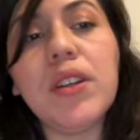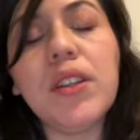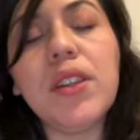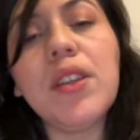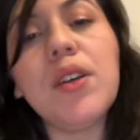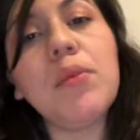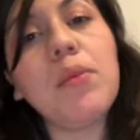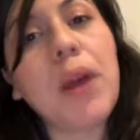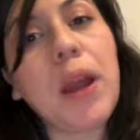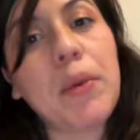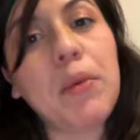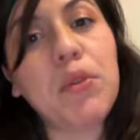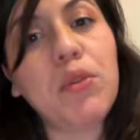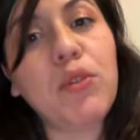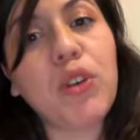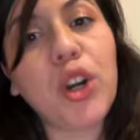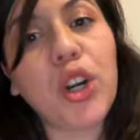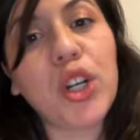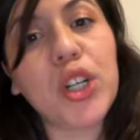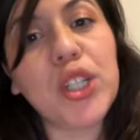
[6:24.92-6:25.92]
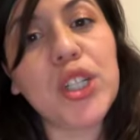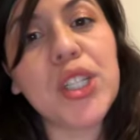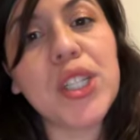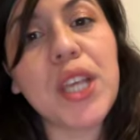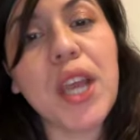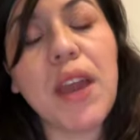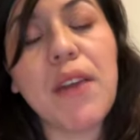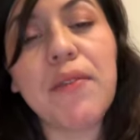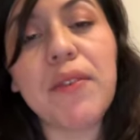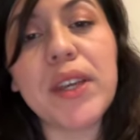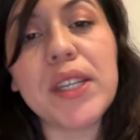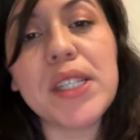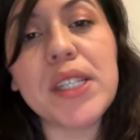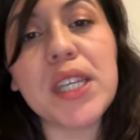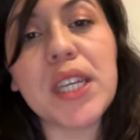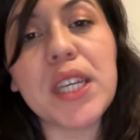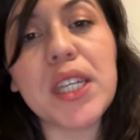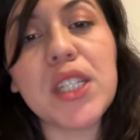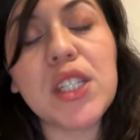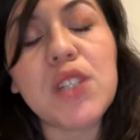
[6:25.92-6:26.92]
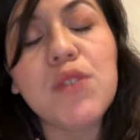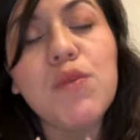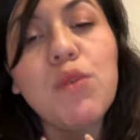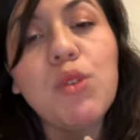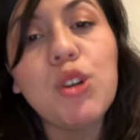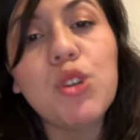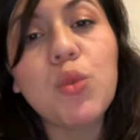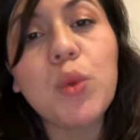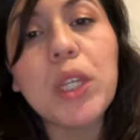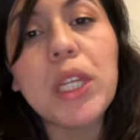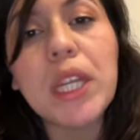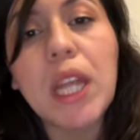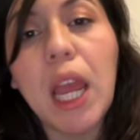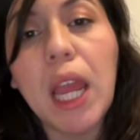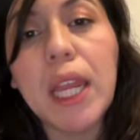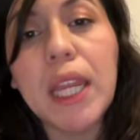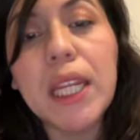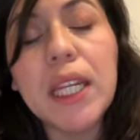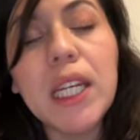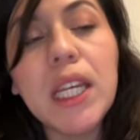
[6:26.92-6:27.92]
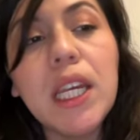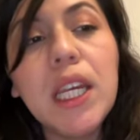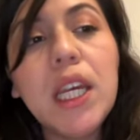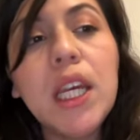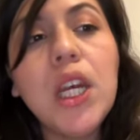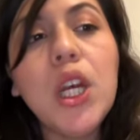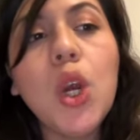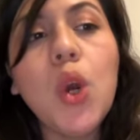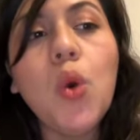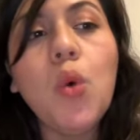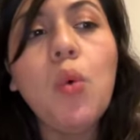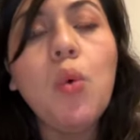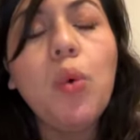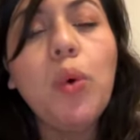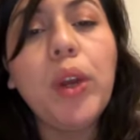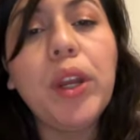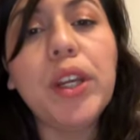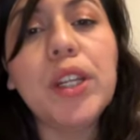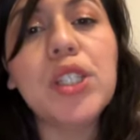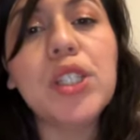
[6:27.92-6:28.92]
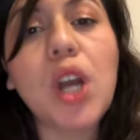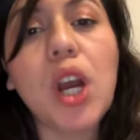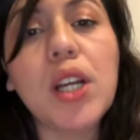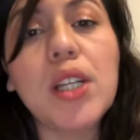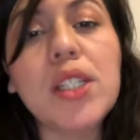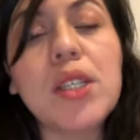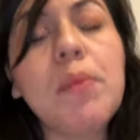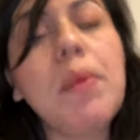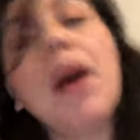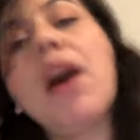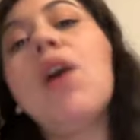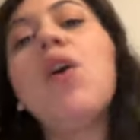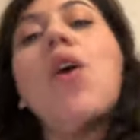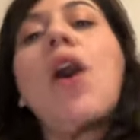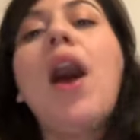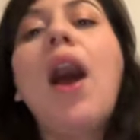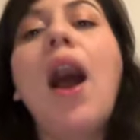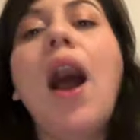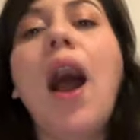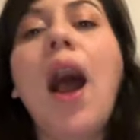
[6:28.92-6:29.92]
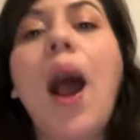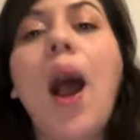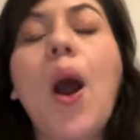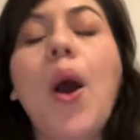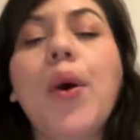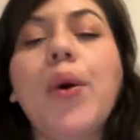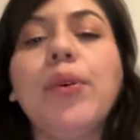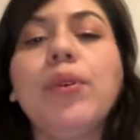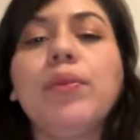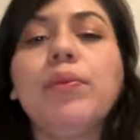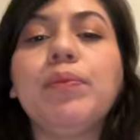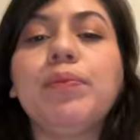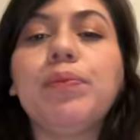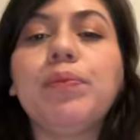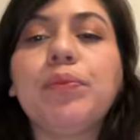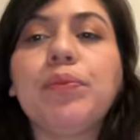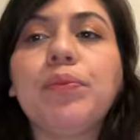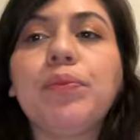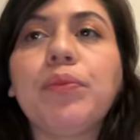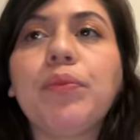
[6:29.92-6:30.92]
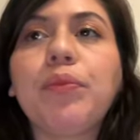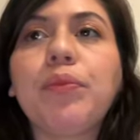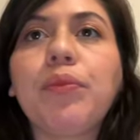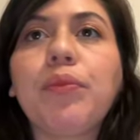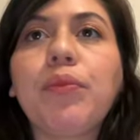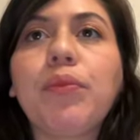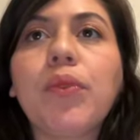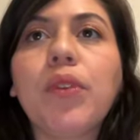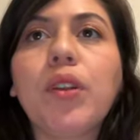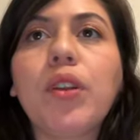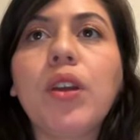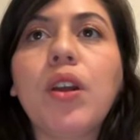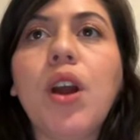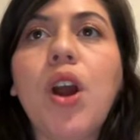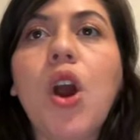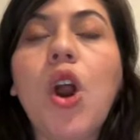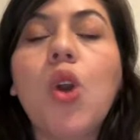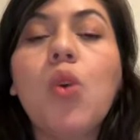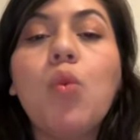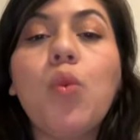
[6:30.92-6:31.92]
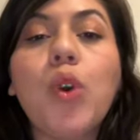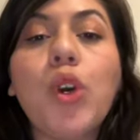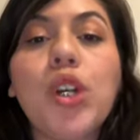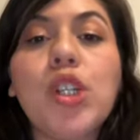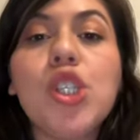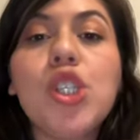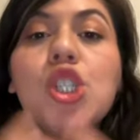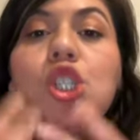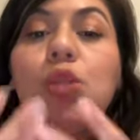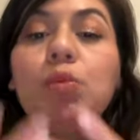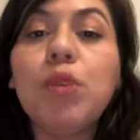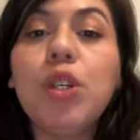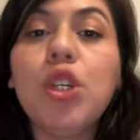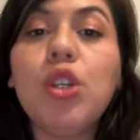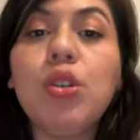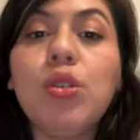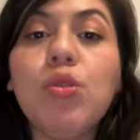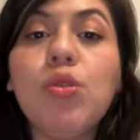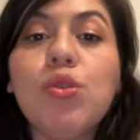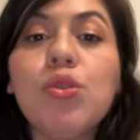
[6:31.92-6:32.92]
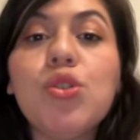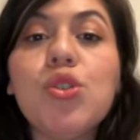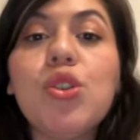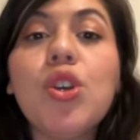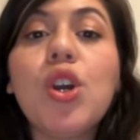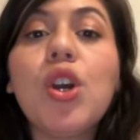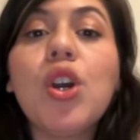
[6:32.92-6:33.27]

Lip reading: the Bible verse Ephesians 4:29, where it talks about how our words should be used